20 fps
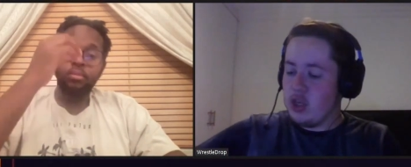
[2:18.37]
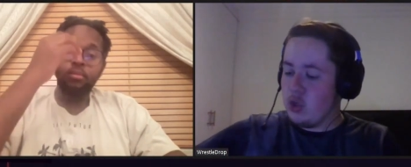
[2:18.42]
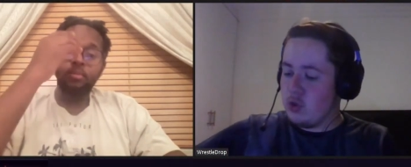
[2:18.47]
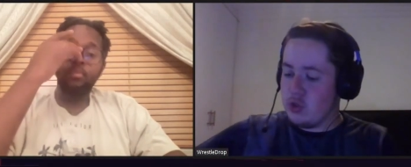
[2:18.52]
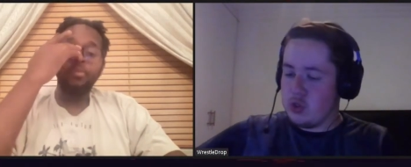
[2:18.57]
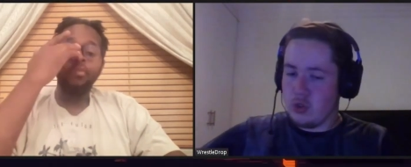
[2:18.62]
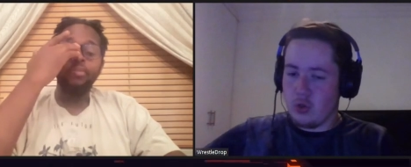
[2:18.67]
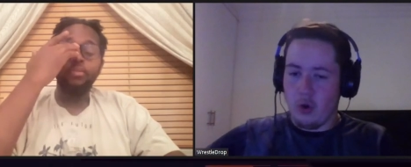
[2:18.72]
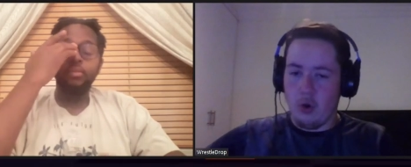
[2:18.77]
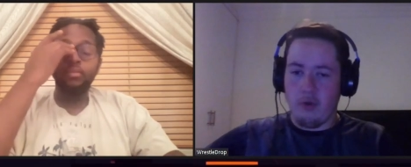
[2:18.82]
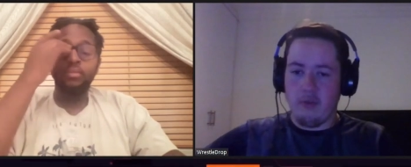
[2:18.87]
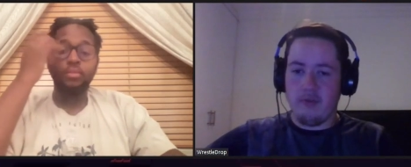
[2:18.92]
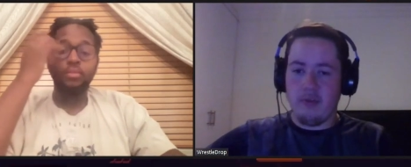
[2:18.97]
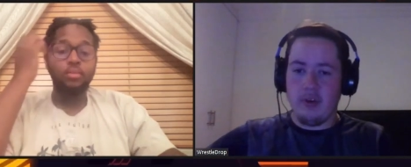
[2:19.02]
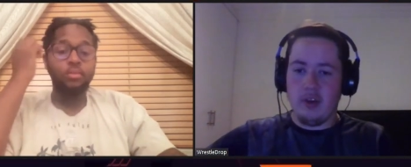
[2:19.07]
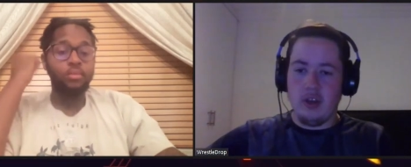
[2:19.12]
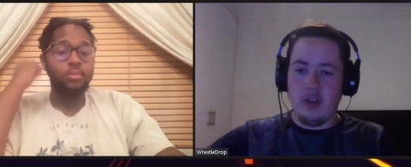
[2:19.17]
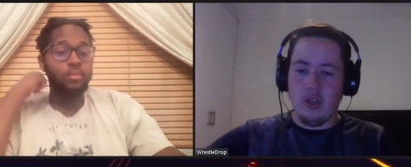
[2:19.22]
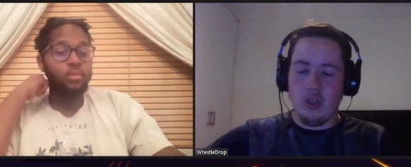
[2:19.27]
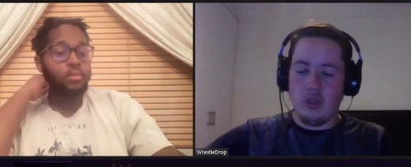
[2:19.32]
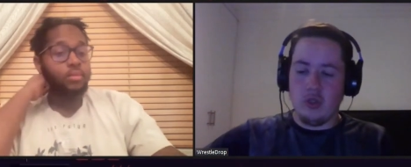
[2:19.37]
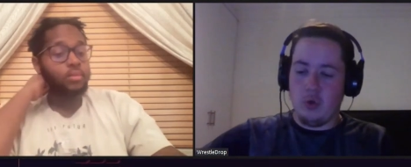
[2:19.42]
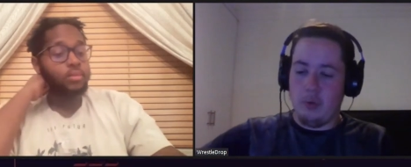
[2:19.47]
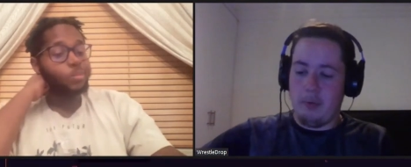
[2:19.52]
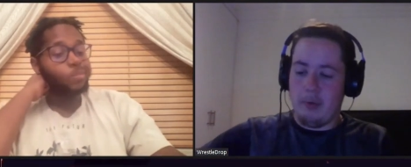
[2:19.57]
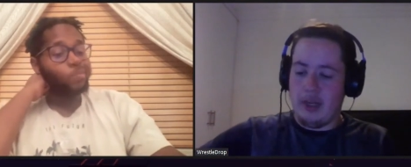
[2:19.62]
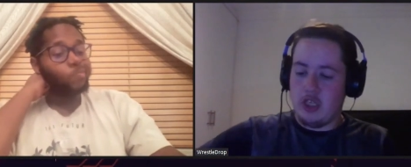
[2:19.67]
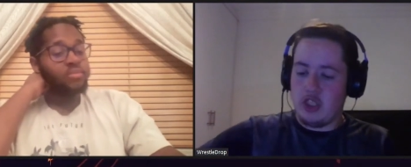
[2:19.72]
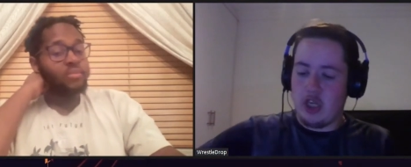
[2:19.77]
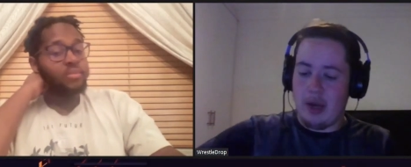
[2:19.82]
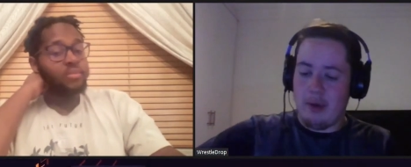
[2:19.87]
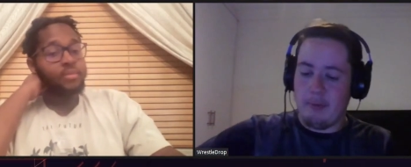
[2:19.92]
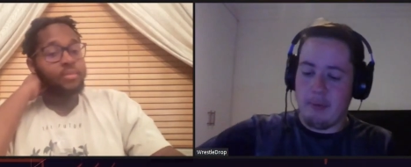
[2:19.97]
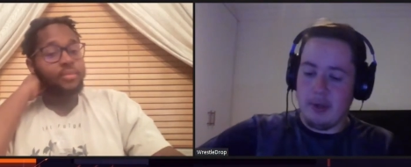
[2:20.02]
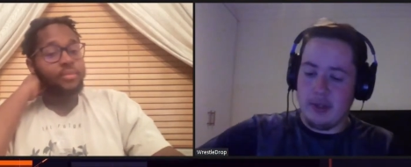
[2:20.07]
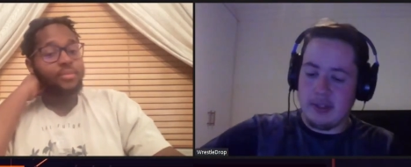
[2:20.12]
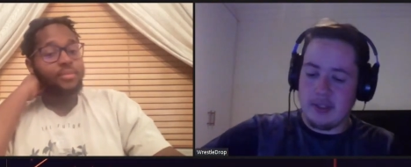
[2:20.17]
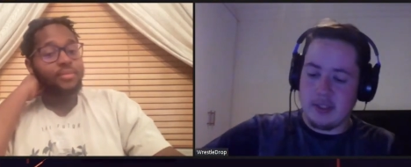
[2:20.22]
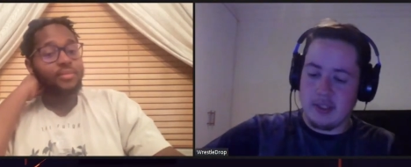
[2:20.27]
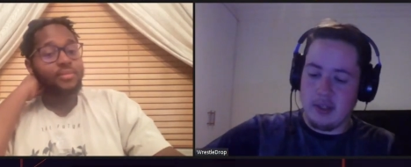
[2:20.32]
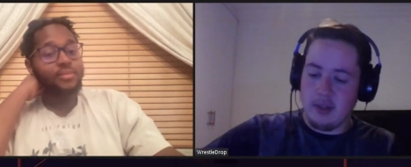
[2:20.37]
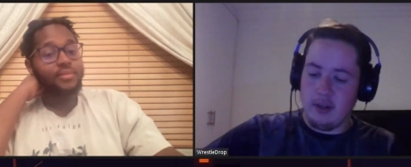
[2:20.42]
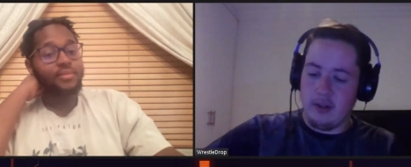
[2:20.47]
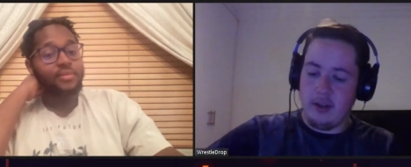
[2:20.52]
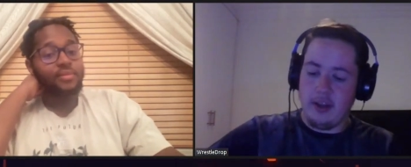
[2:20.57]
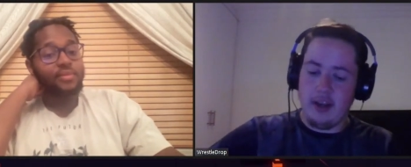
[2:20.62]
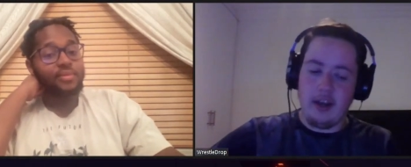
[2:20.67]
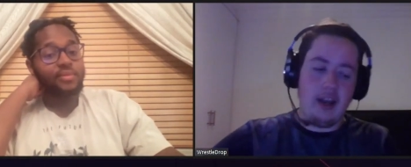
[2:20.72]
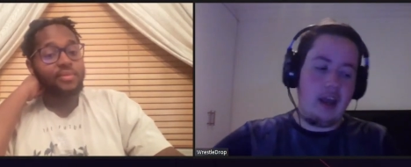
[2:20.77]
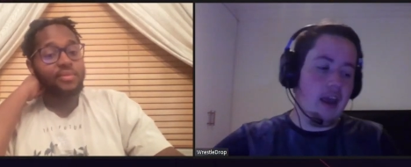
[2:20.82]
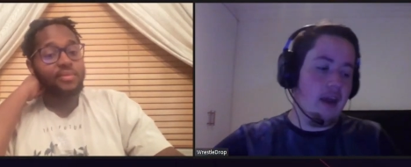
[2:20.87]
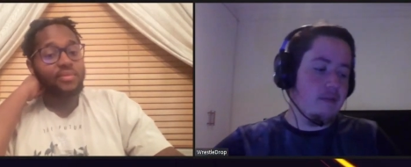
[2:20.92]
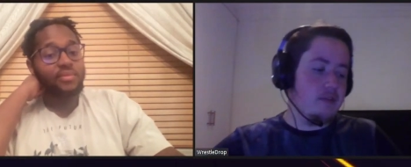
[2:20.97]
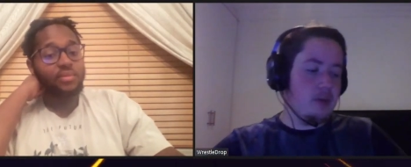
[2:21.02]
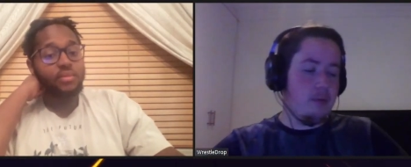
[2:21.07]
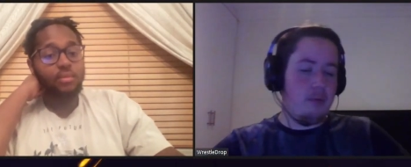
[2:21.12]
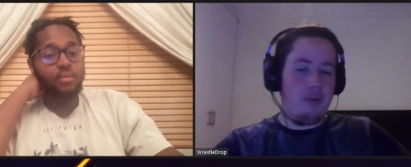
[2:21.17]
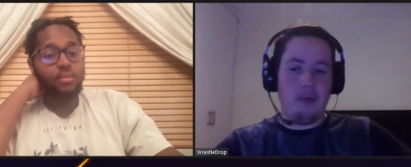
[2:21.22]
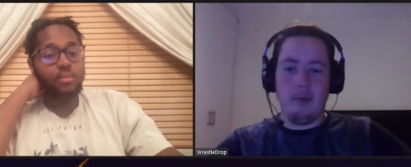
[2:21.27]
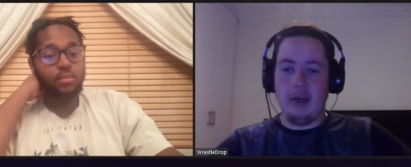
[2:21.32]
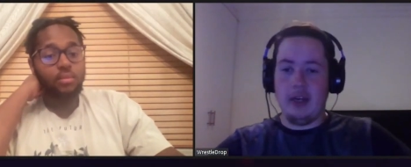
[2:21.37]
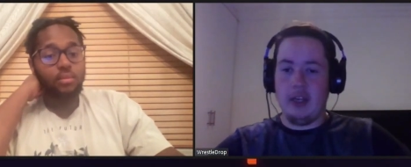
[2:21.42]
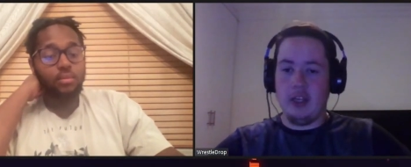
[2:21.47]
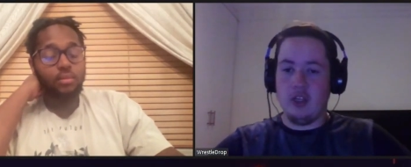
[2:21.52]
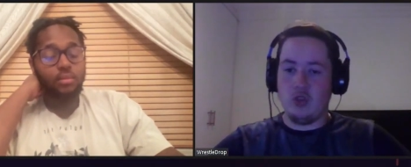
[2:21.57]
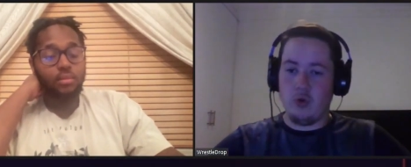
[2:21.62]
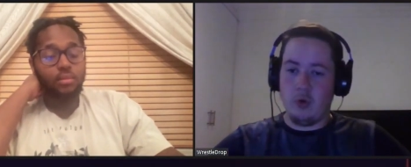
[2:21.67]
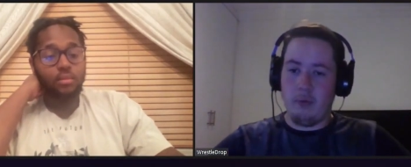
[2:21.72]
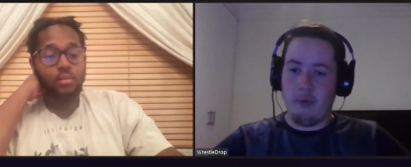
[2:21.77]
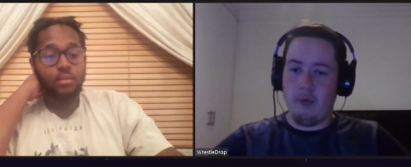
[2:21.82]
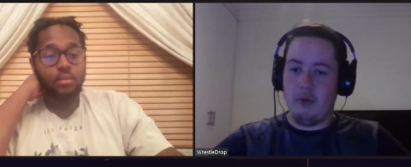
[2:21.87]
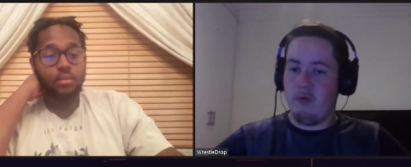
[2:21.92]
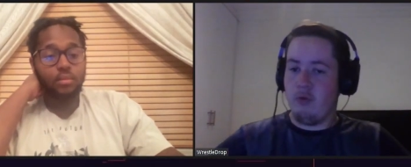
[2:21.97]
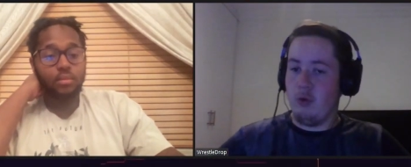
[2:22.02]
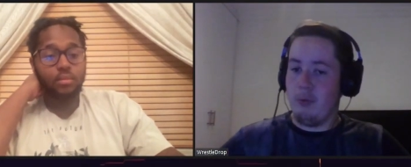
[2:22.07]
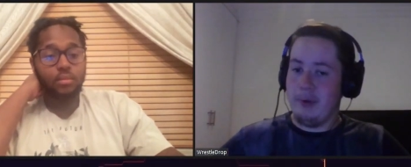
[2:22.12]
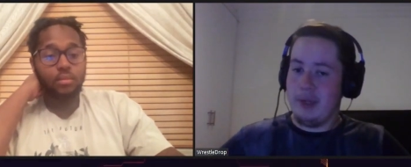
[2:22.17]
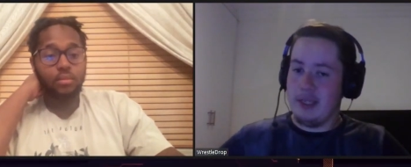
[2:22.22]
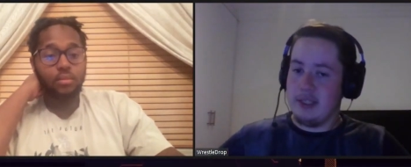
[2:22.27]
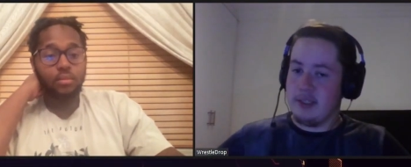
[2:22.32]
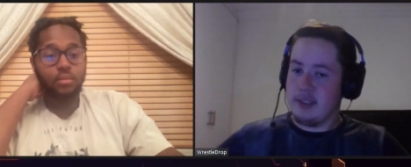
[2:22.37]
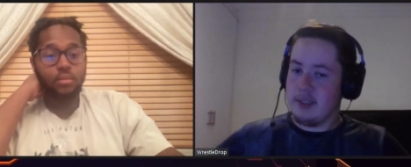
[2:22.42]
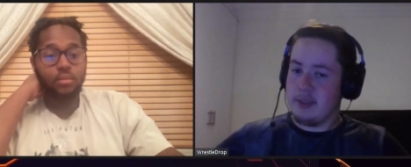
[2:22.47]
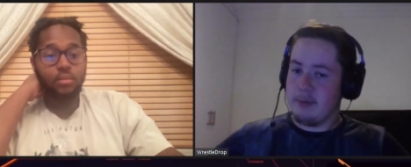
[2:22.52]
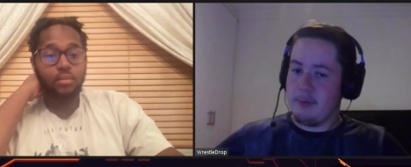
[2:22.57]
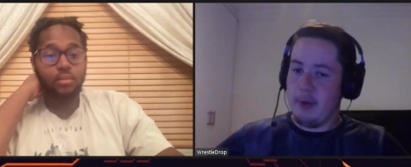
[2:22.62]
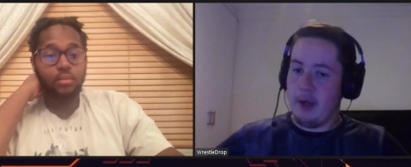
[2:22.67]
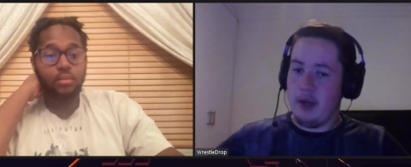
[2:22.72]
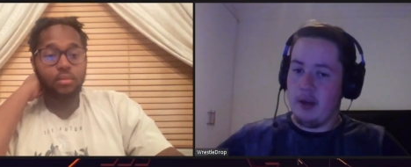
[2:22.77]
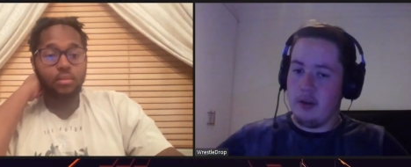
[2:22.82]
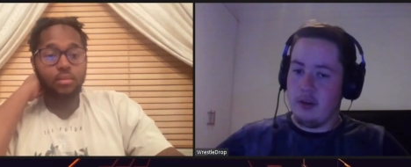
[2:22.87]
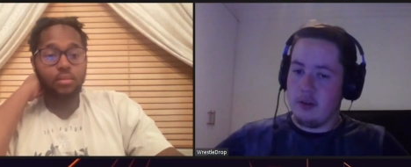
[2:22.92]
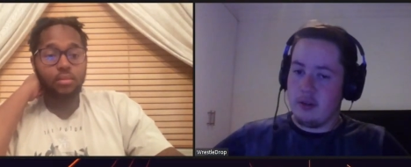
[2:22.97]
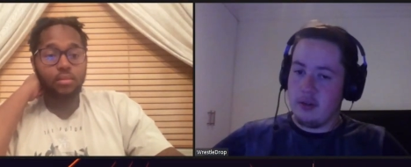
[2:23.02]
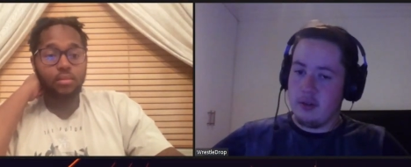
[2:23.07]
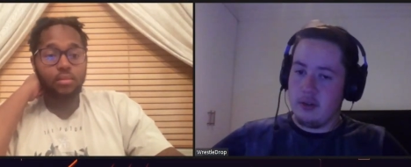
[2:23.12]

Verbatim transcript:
Speaker 1: you deserve to be champion still and have someone be an interim if you're being suspended.